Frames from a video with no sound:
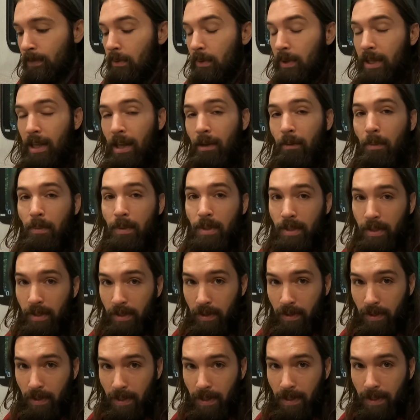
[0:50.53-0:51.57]
But we came up to
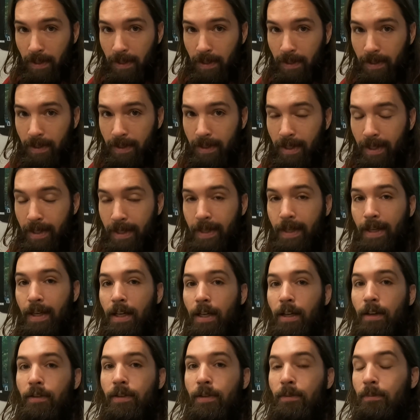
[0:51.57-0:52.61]
Little Rock to take
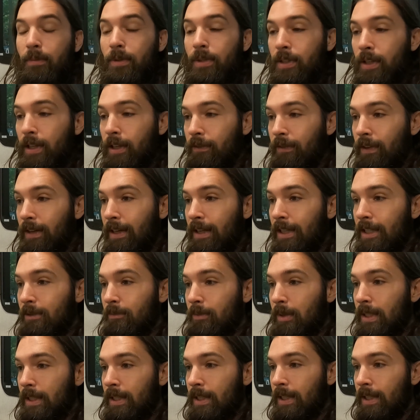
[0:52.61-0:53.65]
care of some stuff that needs to
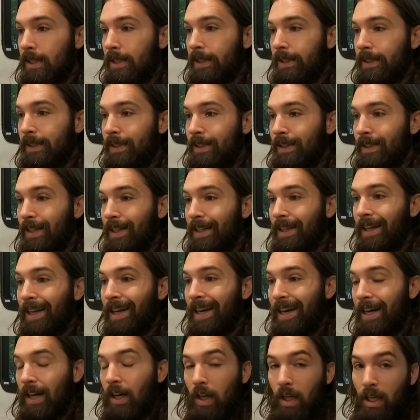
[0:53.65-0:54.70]
be done, like a
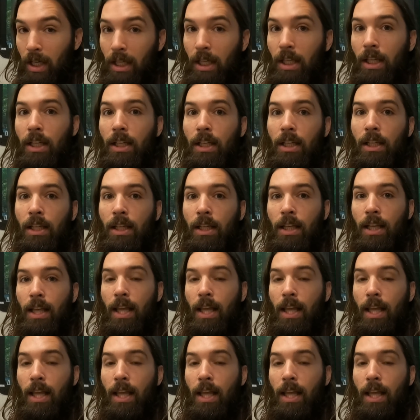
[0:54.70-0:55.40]
haircut.